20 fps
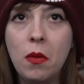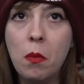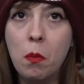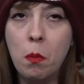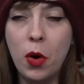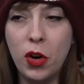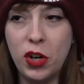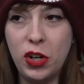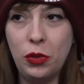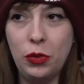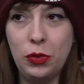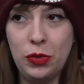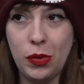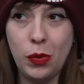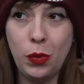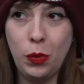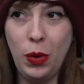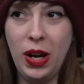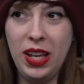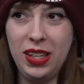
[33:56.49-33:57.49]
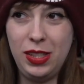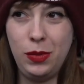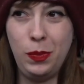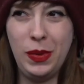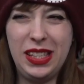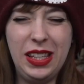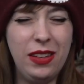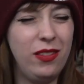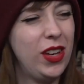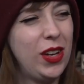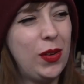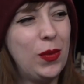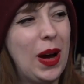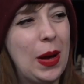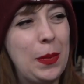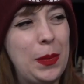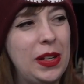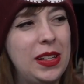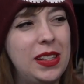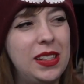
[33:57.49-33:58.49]
models with specific
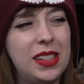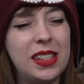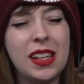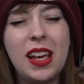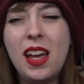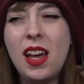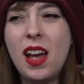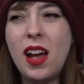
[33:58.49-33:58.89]
weapons. Yeah.